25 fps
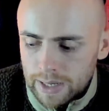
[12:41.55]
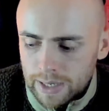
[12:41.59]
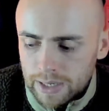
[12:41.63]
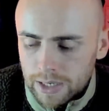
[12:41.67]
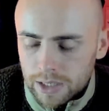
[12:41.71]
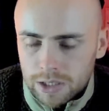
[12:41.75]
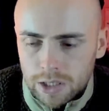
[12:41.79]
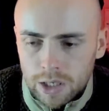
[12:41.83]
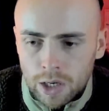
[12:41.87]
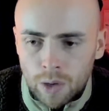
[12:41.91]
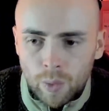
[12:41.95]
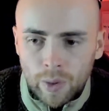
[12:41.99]
He
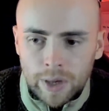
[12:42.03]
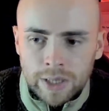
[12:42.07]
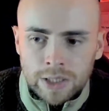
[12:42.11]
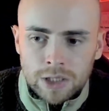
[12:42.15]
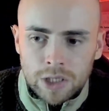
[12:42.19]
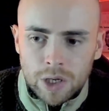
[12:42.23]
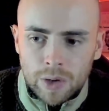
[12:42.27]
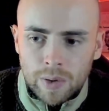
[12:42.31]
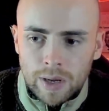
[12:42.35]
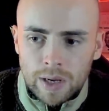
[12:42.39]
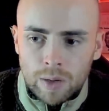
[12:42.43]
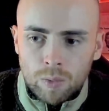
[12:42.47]
doesn't know what he's
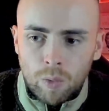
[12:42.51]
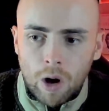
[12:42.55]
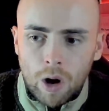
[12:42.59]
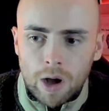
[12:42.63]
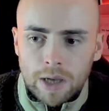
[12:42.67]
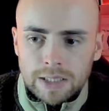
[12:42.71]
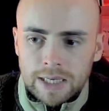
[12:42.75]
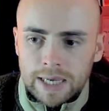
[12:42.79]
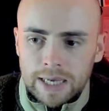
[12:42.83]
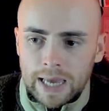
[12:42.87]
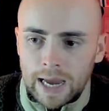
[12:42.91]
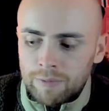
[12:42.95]
doing. Why
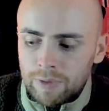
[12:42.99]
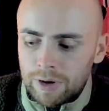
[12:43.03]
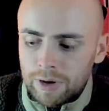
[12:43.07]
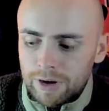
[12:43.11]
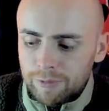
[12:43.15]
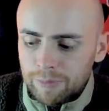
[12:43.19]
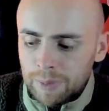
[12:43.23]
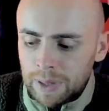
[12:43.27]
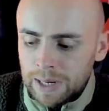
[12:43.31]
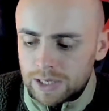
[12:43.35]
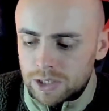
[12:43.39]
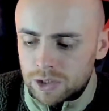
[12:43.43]
is he getting rid of
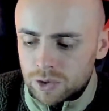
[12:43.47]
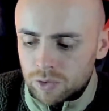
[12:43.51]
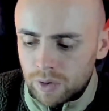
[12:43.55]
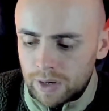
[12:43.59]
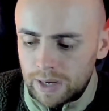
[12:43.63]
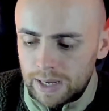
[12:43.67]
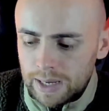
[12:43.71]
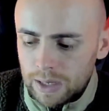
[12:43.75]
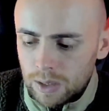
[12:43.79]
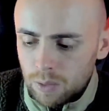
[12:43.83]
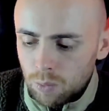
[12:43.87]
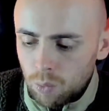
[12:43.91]

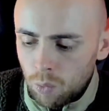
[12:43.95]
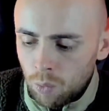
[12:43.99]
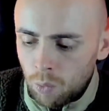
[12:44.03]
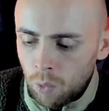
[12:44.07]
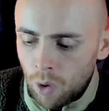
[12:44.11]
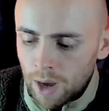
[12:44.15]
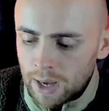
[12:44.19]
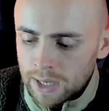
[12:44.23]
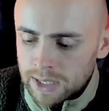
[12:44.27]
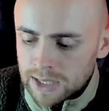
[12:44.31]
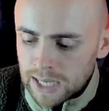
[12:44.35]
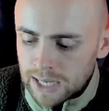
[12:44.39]
Pellistri?
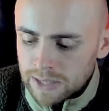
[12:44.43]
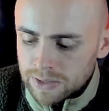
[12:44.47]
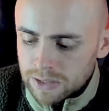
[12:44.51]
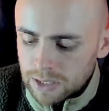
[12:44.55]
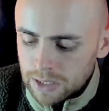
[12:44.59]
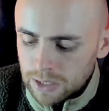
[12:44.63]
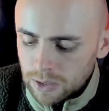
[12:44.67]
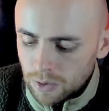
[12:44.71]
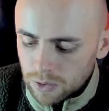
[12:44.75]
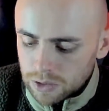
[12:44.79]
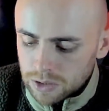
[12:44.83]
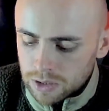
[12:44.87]
Why is
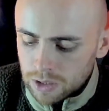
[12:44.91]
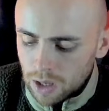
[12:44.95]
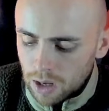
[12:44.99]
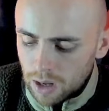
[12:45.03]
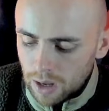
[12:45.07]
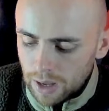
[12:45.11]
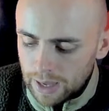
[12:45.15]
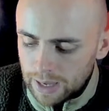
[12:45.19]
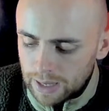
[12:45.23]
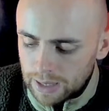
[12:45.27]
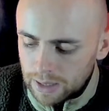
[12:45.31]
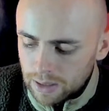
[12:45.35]
Antony not
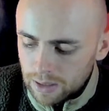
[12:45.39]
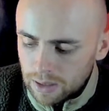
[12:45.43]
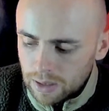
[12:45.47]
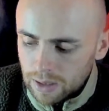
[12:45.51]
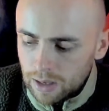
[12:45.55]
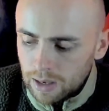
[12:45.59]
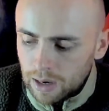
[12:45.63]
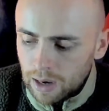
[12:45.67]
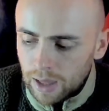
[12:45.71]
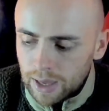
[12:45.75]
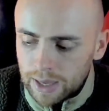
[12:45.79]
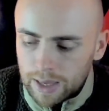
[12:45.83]
starting?
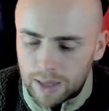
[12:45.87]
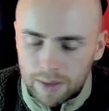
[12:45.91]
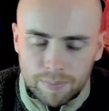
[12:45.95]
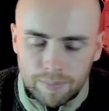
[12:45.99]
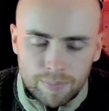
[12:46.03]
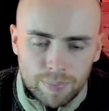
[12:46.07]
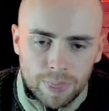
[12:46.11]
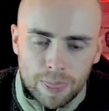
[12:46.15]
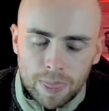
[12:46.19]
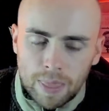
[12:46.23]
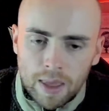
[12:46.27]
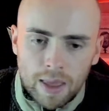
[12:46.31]
Like,
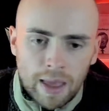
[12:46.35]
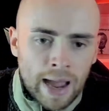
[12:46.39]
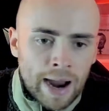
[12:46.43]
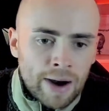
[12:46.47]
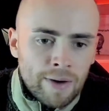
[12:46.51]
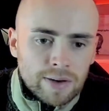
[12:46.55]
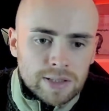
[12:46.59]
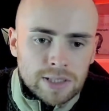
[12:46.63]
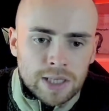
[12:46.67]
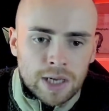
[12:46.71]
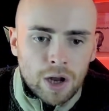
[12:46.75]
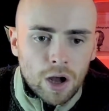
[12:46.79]

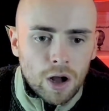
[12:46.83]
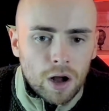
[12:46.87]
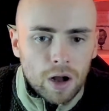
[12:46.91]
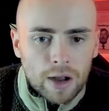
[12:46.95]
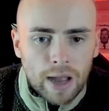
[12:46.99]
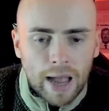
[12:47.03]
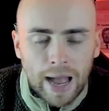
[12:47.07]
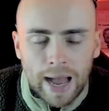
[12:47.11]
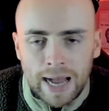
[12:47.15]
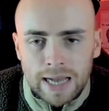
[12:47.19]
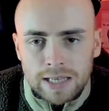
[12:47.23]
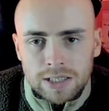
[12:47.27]
Erik ten Hag
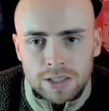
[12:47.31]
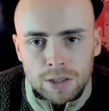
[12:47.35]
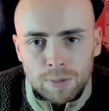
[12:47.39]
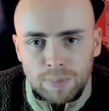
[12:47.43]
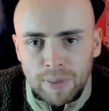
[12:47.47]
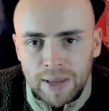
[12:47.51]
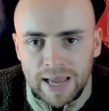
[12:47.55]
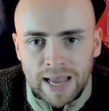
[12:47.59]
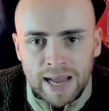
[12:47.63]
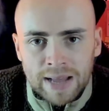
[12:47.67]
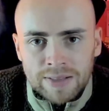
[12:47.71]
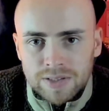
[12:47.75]
has to
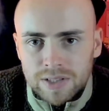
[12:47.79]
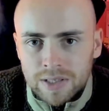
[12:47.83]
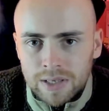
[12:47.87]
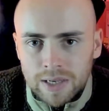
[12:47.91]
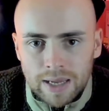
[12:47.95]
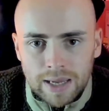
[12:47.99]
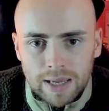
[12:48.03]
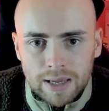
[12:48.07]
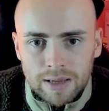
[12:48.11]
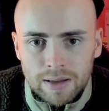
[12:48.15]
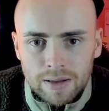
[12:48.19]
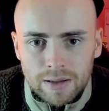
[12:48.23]
pick
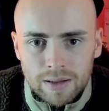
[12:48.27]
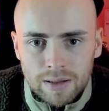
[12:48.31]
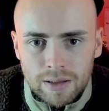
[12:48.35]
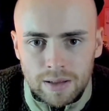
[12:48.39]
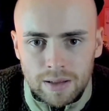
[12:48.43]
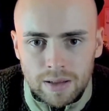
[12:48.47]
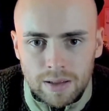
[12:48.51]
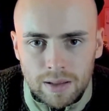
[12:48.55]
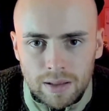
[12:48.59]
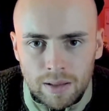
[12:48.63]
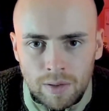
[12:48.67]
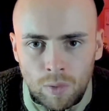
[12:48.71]
Antony,
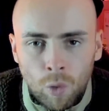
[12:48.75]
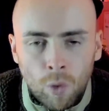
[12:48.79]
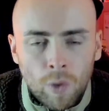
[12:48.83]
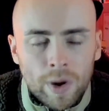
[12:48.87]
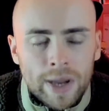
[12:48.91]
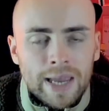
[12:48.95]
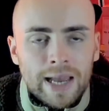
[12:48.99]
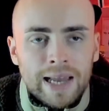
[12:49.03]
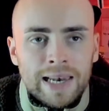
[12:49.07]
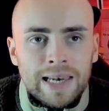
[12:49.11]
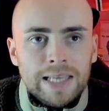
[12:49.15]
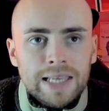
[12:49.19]
or
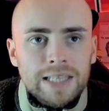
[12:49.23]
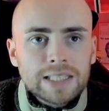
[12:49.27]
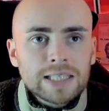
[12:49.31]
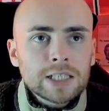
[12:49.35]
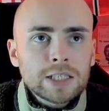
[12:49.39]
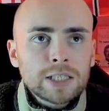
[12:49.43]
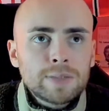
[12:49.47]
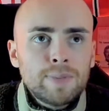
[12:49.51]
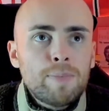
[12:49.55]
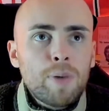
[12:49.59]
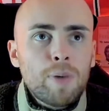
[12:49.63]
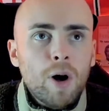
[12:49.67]
he at least has
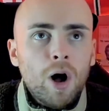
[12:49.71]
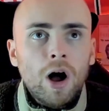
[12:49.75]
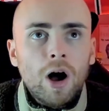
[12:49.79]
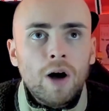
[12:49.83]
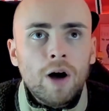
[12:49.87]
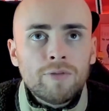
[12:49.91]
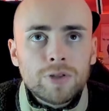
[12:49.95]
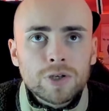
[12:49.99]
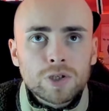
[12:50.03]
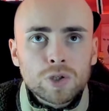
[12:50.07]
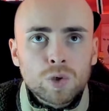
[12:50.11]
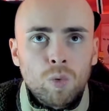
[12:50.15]
to be part
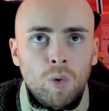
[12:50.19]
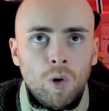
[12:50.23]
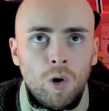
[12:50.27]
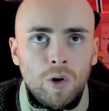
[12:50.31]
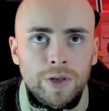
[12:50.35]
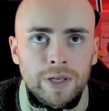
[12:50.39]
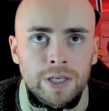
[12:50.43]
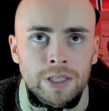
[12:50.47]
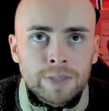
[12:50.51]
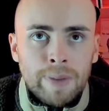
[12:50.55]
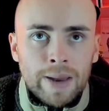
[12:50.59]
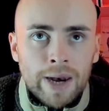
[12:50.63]
of the squad.
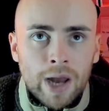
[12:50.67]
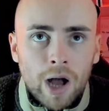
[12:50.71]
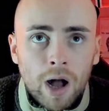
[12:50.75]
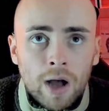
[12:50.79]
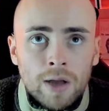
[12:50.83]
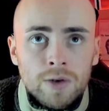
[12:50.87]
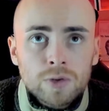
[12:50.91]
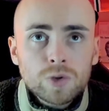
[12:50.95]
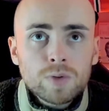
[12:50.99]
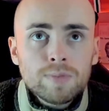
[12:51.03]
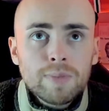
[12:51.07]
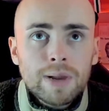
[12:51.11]
He spent
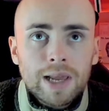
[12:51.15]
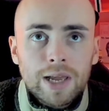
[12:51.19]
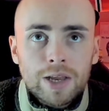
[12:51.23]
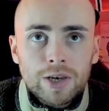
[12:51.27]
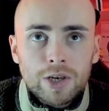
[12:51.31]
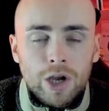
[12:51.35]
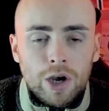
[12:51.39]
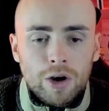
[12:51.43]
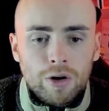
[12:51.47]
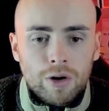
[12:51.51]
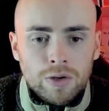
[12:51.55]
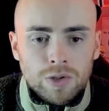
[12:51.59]
100 million
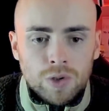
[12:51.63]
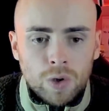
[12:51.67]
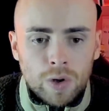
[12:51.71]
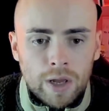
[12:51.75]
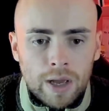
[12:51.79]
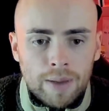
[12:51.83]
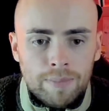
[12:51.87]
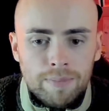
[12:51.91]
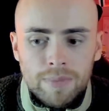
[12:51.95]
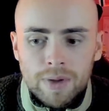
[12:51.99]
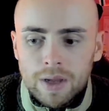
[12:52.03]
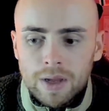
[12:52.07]
euros on
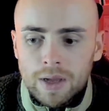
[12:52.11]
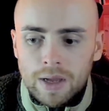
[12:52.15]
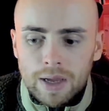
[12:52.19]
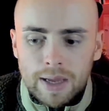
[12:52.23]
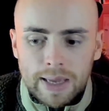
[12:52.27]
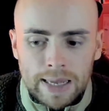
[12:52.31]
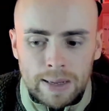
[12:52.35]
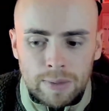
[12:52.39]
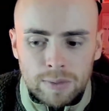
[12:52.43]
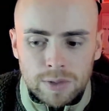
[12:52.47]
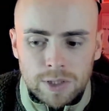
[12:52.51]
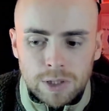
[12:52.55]
him.
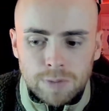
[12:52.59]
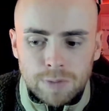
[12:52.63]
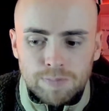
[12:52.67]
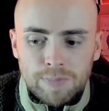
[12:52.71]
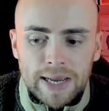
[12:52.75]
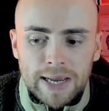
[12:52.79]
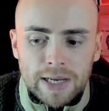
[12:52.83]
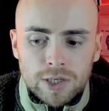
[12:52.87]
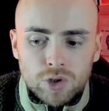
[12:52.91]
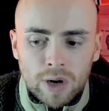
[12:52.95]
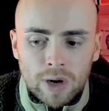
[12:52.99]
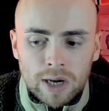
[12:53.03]
He was his
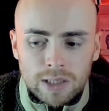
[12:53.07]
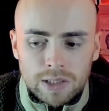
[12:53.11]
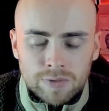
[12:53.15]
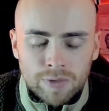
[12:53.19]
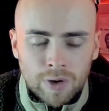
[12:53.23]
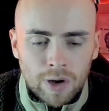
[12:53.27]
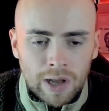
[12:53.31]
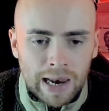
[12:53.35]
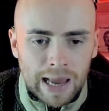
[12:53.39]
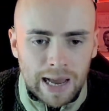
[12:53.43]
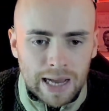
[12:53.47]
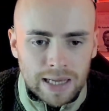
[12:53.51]
big
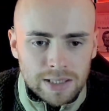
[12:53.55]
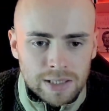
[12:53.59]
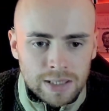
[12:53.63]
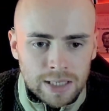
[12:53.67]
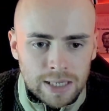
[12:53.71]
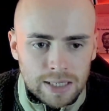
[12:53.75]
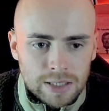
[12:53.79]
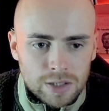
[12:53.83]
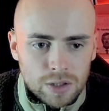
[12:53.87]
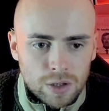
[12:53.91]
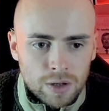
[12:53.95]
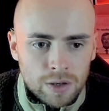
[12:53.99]
transfer last
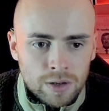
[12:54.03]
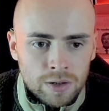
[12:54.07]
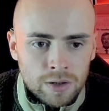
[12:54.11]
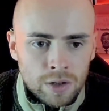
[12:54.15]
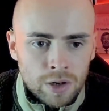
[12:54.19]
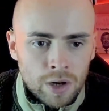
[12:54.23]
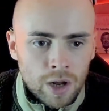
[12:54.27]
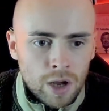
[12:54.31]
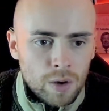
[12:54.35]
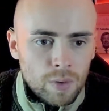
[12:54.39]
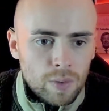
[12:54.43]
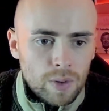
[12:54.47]
season. You
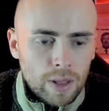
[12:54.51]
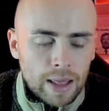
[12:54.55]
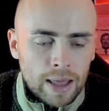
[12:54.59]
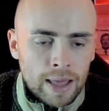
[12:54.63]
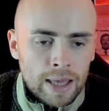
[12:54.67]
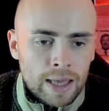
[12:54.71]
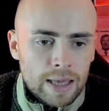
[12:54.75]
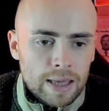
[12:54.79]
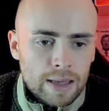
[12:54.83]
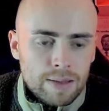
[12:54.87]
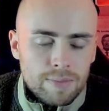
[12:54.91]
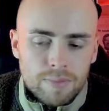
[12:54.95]
know,
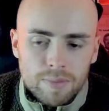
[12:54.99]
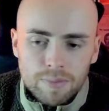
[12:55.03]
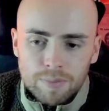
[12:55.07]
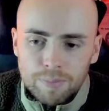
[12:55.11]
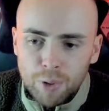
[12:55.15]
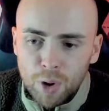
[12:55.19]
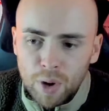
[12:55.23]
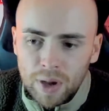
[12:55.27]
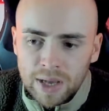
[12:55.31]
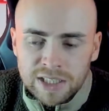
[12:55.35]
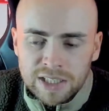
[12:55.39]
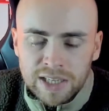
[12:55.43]
he
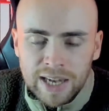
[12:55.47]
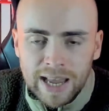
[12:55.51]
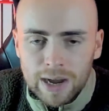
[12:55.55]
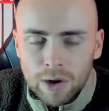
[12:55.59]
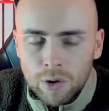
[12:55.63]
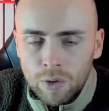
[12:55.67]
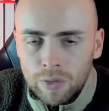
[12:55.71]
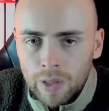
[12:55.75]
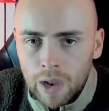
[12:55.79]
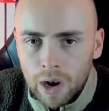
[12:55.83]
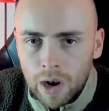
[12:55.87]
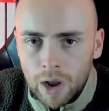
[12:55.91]
put his neck
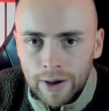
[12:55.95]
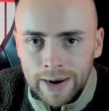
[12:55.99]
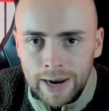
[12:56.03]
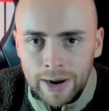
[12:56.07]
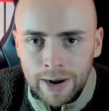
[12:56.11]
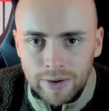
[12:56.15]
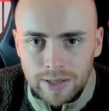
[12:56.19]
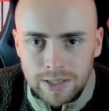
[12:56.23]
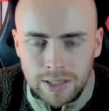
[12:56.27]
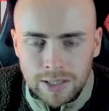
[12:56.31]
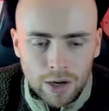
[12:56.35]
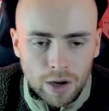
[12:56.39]
on the line,
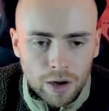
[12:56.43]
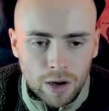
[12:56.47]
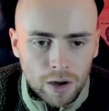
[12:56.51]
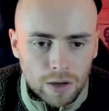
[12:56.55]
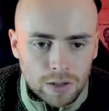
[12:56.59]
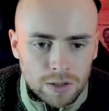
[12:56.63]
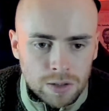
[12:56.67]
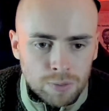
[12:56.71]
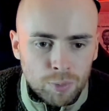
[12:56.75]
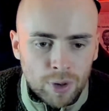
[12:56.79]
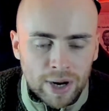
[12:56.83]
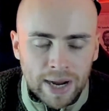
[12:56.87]
Erik ten
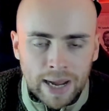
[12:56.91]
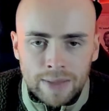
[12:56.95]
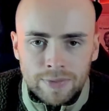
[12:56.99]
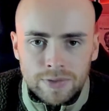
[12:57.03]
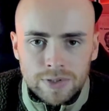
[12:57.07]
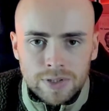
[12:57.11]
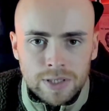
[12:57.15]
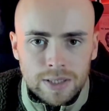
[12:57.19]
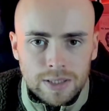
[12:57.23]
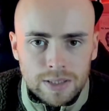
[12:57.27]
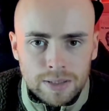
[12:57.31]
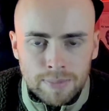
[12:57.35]
Hag, to bring
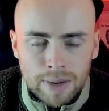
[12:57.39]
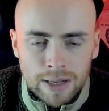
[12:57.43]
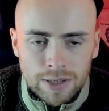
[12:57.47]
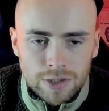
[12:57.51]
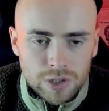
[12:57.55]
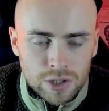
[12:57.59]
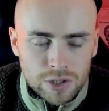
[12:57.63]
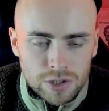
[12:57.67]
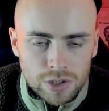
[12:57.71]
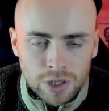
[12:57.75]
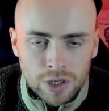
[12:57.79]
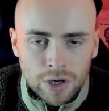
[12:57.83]
Antony to
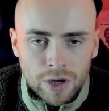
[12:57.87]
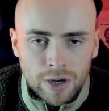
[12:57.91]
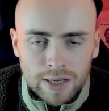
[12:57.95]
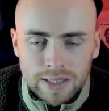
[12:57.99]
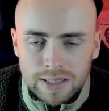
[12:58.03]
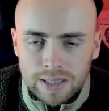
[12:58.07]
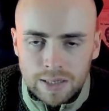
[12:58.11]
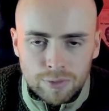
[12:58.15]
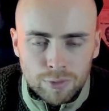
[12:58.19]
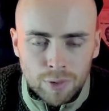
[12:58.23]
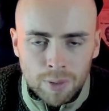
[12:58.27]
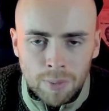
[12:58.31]
Manchester
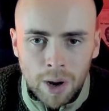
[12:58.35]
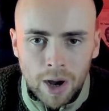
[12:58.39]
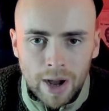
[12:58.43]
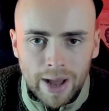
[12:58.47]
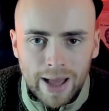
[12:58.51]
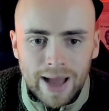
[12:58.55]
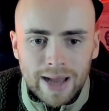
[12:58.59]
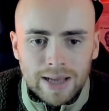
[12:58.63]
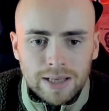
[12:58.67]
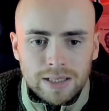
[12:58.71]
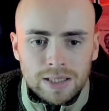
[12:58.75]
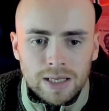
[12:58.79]
United from
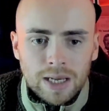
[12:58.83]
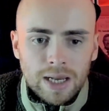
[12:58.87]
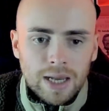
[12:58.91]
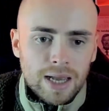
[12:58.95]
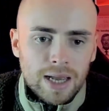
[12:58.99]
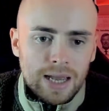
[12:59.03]
Ajax.